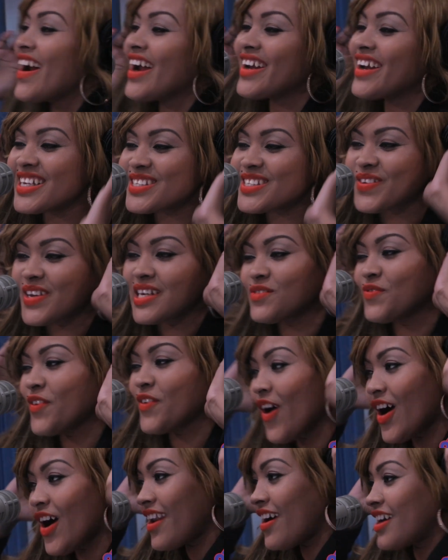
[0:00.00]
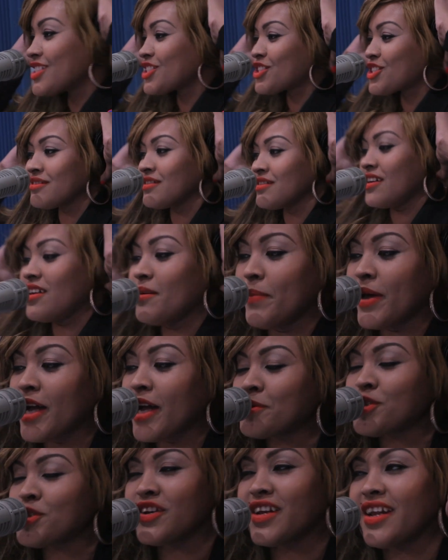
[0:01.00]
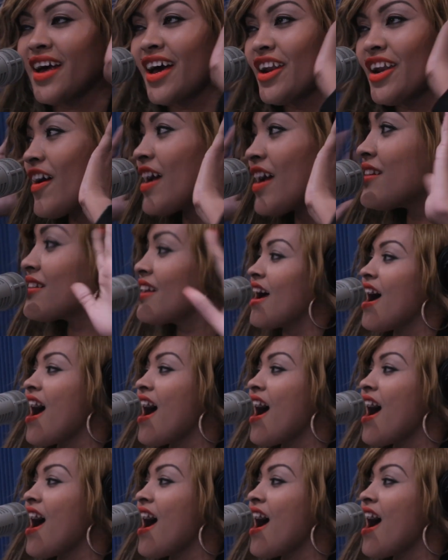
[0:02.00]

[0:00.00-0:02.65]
All right, this one's for all of... Big up Trinidad, right?